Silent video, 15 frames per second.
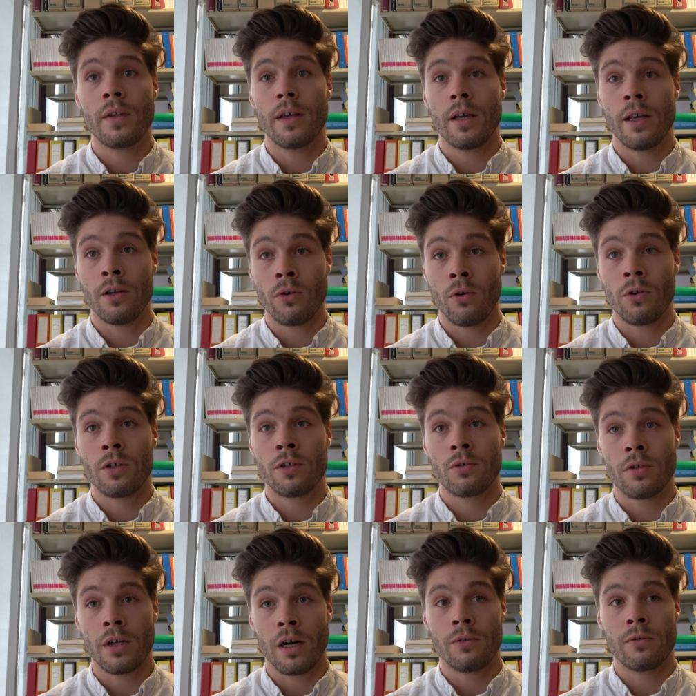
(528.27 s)
in order to
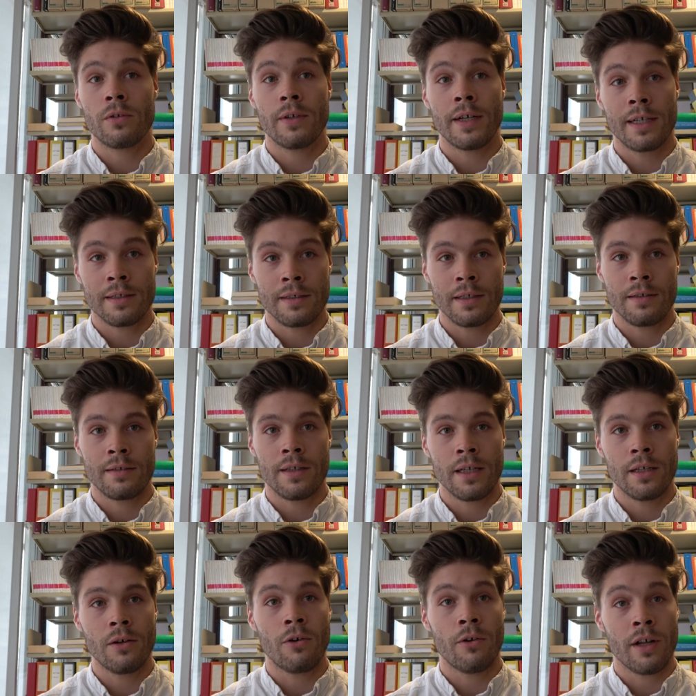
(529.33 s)
counter
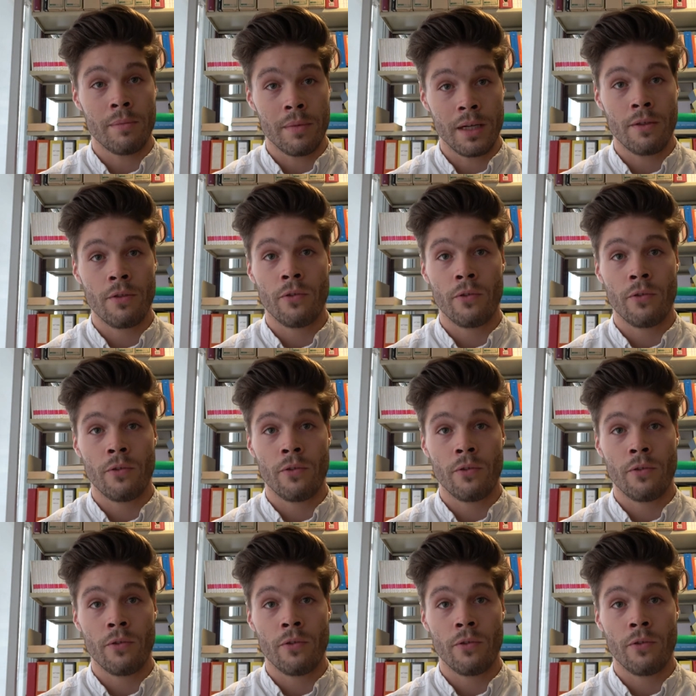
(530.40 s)
existing or imminent